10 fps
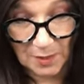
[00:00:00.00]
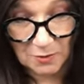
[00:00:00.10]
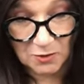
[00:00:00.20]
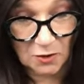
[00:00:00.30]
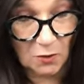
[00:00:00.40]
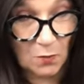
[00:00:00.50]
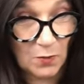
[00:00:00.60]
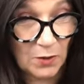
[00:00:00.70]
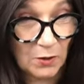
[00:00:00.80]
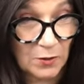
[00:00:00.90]
So
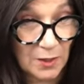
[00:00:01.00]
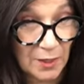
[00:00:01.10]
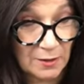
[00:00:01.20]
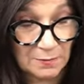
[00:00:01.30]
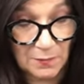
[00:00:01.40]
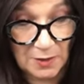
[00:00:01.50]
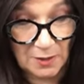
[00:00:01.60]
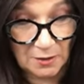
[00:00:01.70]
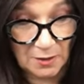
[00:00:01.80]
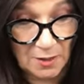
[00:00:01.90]
when our gut,
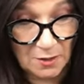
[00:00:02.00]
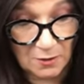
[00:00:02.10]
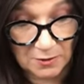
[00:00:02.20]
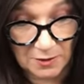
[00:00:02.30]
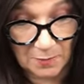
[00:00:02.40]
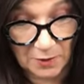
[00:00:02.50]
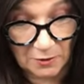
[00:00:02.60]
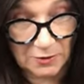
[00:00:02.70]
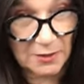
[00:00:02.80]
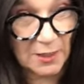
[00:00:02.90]
meaning our stomach,
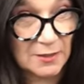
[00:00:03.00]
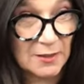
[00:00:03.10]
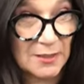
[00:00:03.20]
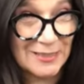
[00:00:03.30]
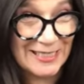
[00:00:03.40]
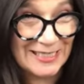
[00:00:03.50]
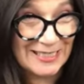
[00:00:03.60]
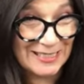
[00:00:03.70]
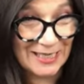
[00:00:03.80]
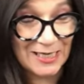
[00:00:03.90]
our intestines, is
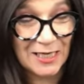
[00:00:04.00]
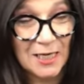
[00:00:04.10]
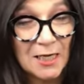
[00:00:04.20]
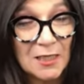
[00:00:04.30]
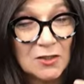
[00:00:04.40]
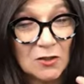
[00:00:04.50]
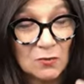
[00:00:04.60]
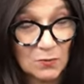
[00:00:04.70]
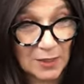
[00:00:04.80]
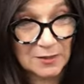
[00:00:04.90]
sick, the
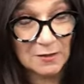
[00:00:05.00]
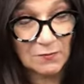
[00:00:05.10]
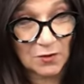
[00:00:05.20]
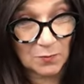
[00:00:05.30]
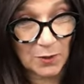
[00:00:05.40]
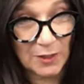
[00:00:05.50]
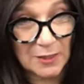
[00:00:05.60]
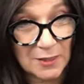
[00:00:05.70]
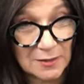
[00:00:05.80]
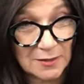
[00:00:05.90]
rest of our
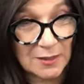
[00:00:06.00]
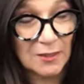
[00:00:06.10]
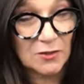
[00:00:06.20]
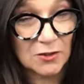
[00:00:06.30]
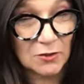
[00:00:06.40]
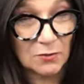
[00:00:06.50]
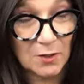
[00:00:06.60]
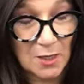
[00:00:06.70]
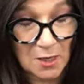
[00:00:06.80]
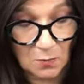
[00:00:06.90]
body gets sick too
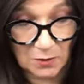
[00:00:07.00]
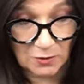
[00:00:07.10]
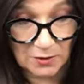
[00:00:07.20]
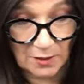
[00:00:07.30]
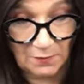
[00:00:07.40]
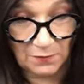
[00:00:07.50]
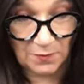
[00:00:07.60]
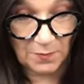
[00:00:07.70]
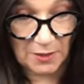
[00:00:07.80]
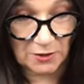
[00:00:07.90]
when there's
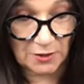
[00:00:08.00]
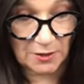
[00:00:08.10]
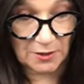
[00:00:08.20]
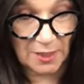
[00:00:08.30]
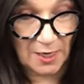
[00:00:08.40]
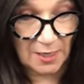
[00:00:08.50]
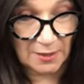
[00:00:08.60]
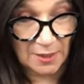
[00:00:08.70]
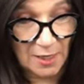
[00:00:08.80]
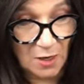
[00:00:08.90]
inflammation
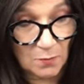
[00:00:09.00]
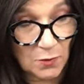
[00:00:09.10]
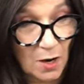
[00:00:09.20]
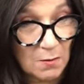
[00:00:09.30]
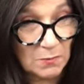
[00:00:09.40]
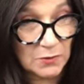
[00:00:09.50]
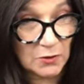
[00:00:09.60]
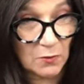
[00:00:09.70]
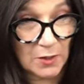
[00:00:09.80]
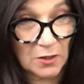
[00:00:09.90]
and problems
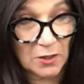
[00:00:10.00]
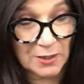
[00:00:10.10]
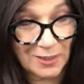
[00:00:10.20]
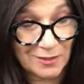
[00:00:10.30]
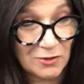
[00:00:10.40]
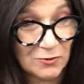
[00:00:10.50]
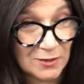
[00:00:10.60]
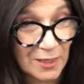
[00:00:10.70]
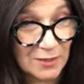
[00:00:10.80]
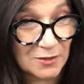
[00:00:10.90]
going on in your
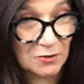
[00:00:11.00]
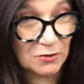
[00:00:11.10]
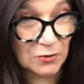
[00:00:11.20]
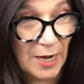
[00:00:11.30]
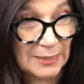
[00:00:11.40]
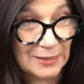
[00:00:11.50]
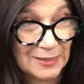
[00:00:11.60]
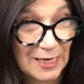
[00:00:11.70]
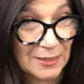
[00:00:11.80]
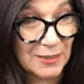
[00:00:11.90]
intestinal tract,
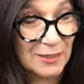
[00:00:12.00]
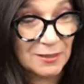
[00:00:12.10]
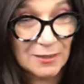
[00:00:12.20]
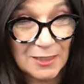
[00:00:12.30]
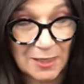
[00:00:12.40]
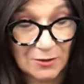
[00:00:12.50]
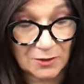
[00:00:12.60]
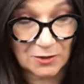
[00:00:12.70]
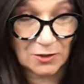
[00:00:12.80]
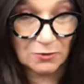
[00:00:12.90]
that's going to leak out
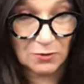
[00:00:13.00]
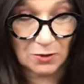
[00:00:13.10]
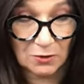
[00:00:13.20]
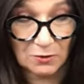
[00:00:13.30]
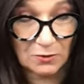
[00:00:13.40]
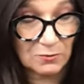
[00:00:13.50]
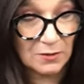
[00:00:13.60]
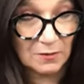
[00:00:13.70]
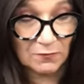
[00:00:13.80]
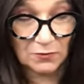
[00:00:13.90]
into your heart, your
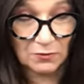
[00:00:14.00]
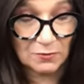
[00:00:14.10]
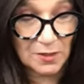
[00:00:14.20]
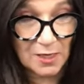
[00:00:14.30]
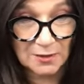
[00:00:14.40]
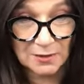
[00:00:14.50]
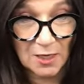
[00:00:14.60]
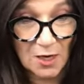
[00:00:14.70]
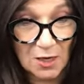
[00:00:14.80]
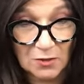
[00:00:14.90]
liver, your lungs,
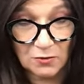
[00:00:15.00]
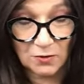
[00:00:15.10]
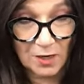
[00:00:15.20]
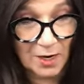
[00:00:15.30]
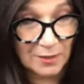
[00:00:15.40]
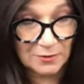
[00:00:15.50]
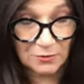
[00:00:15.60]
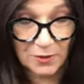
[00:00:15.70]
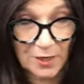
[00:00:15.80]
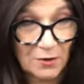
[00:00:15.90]
your eyes,
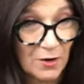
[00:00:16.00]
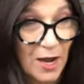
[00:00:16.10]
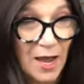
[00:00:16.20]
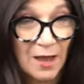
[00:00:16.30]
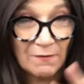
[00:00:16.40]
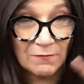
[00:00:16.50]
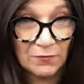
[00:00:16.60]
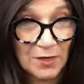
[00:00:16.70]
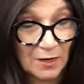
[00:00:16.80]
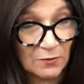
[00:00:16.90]
your hair,
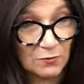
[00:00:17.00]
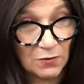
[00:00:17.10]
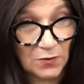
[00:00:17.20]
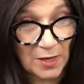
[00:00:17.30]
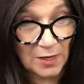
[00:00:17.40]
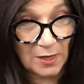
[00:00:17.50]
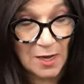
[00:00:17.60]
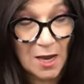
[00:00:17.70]
every other thing.